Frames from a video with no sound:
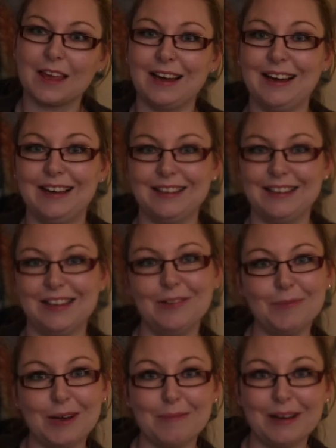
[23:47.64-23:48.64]
And in
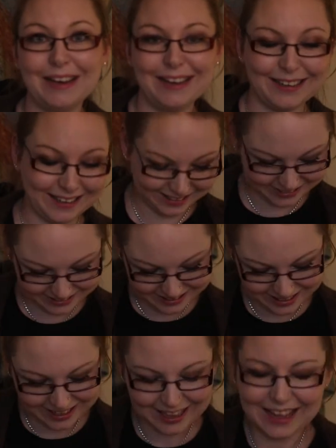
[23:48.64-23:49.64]
my bag
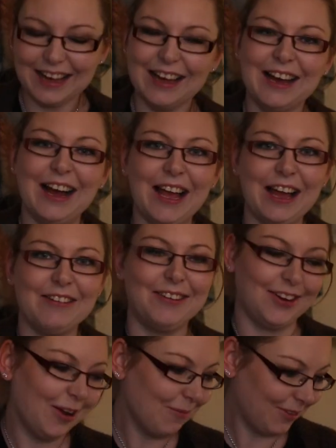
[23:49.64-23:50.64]
I have
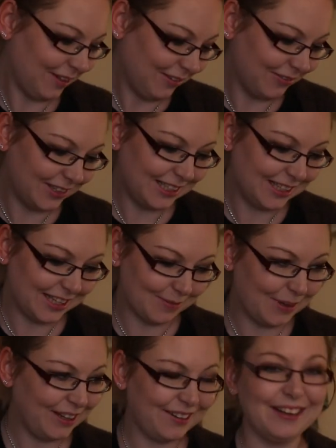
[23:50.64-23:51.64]
something really
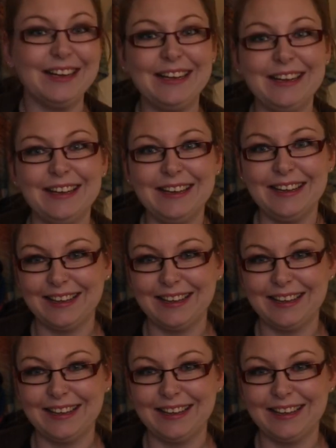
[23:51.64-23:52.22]
amazing.